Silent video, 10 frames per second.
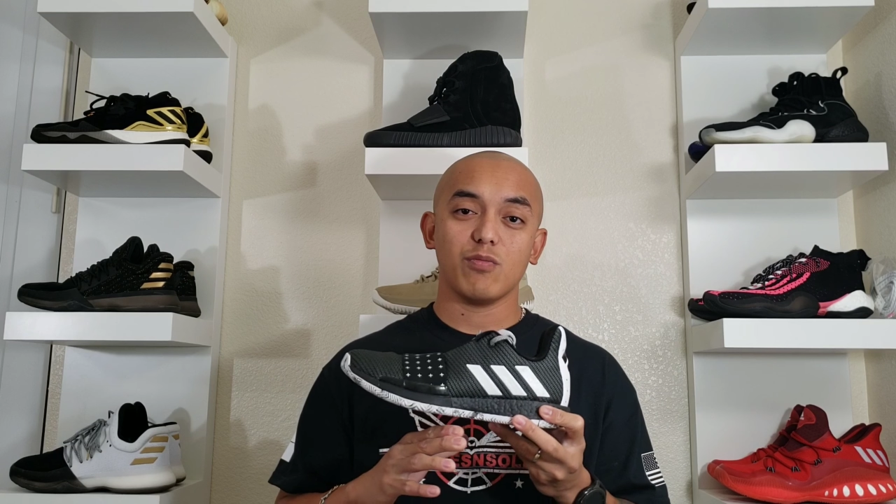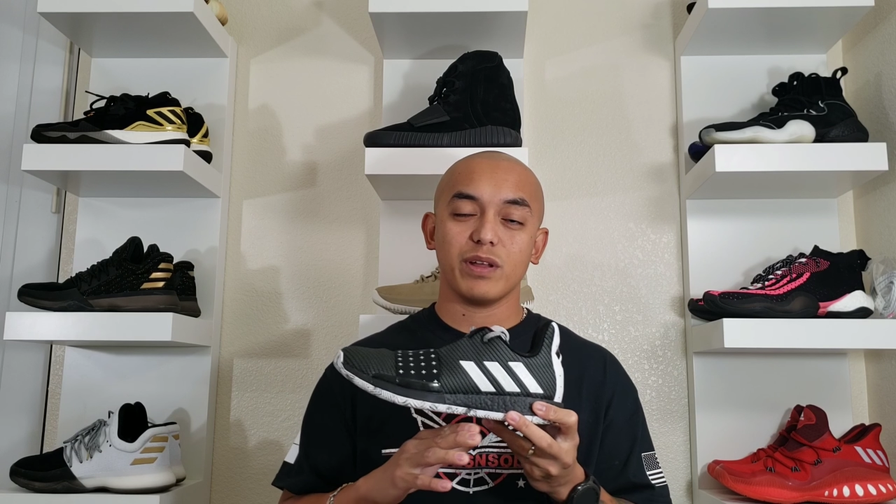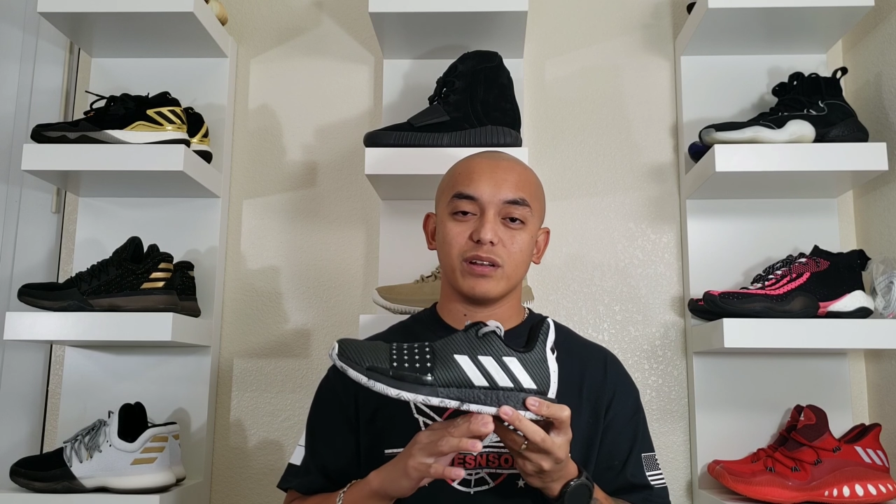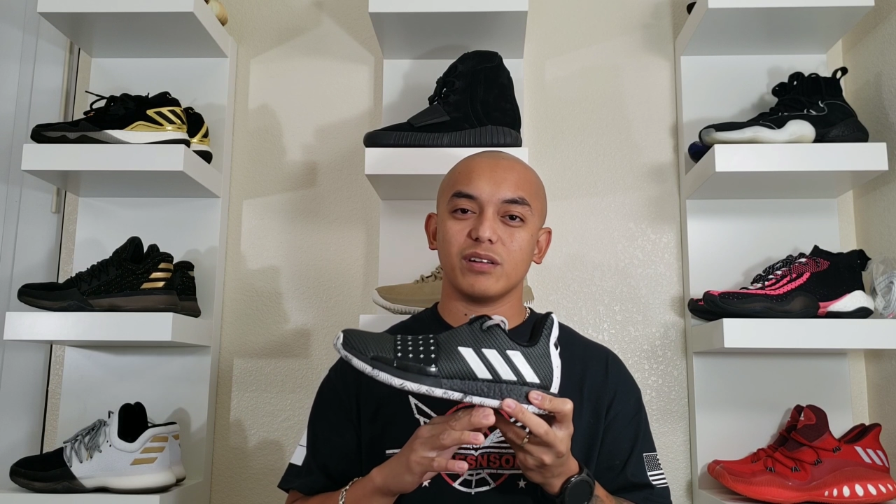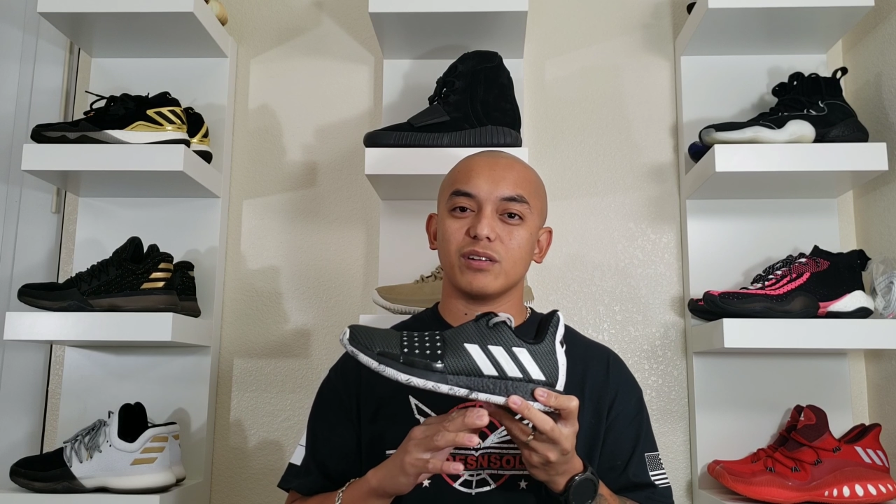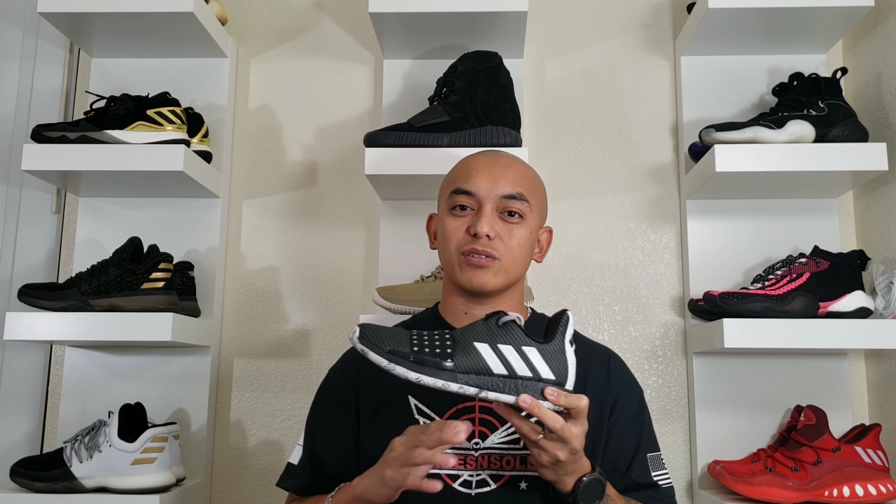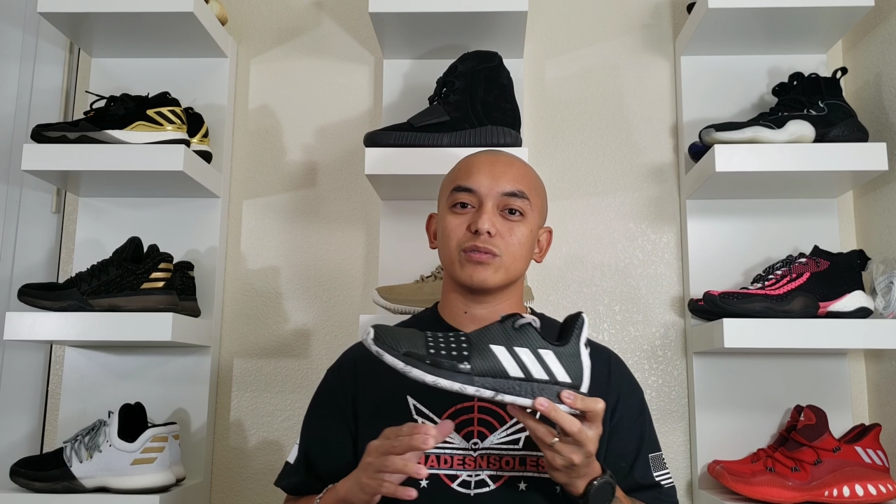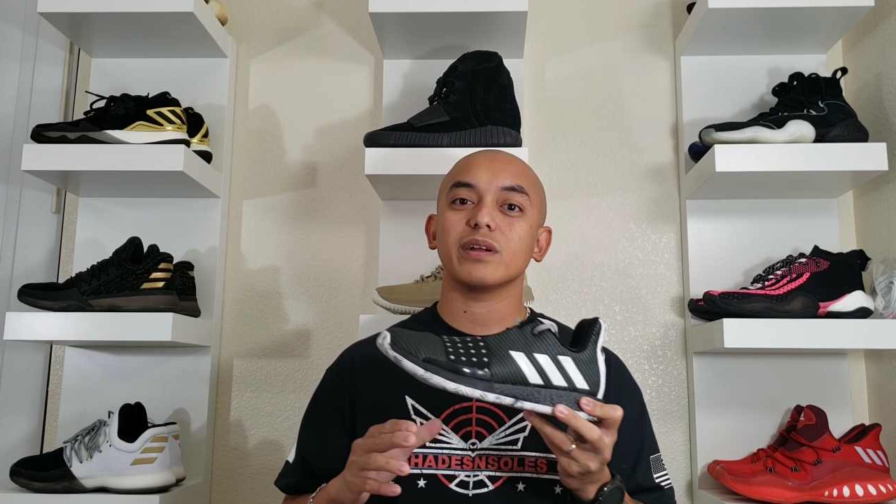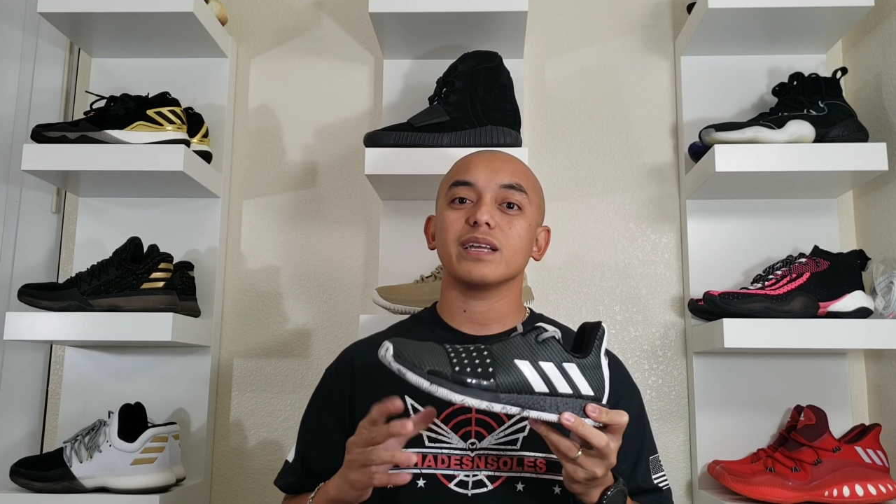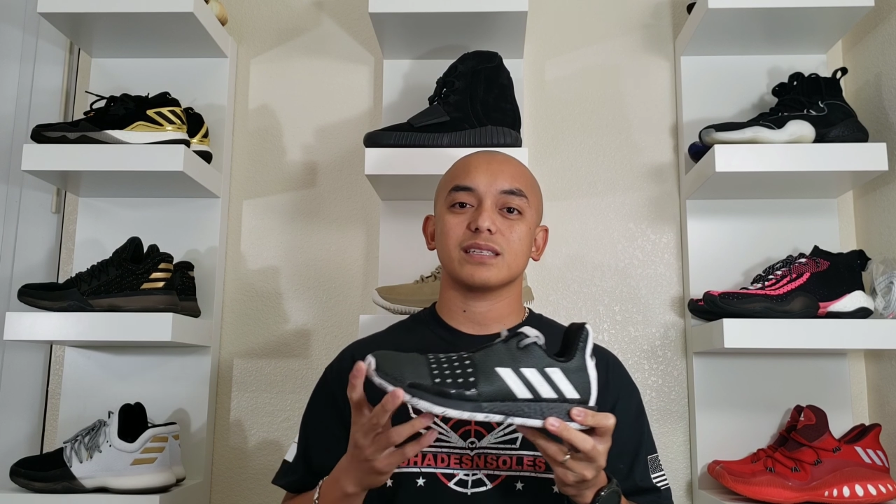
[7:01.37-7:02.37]
been
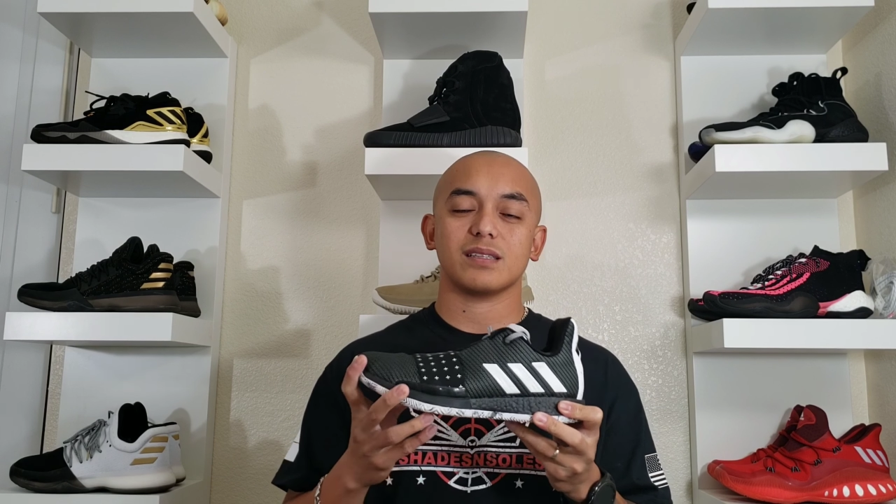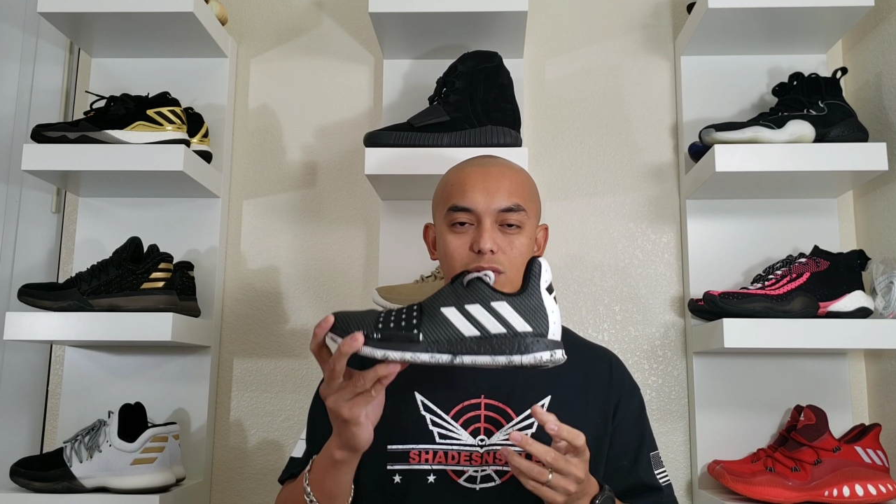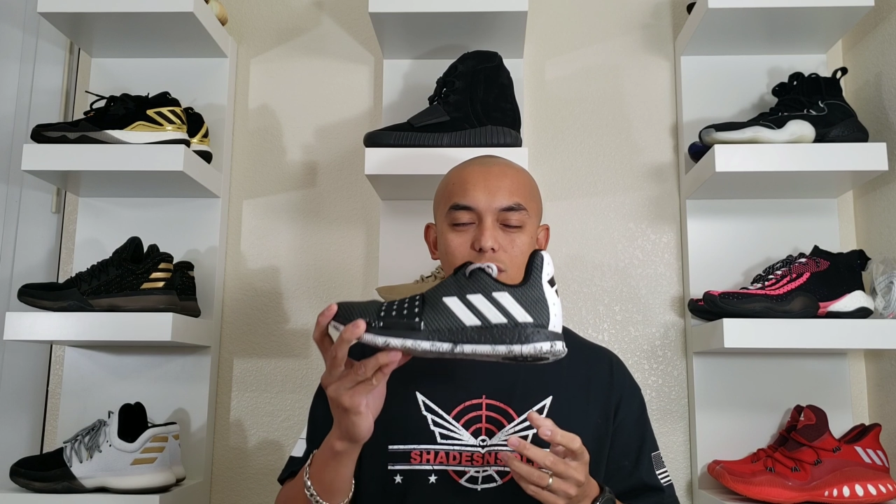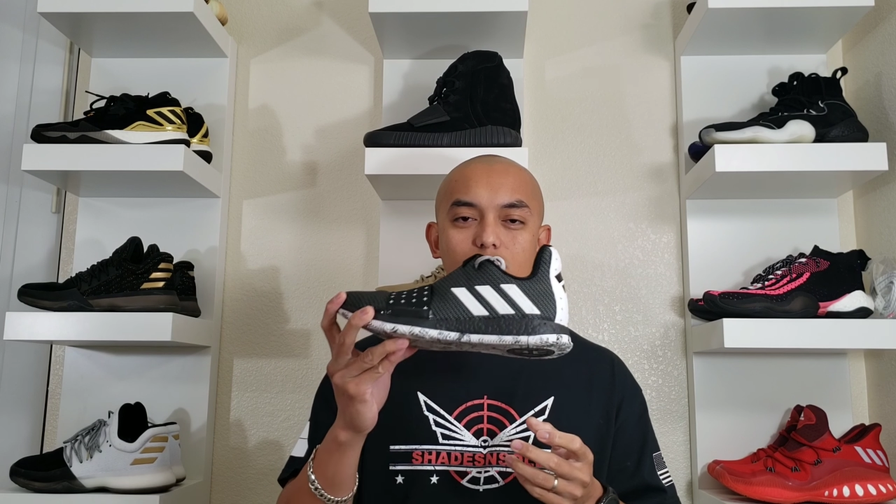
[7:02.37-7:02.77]
erased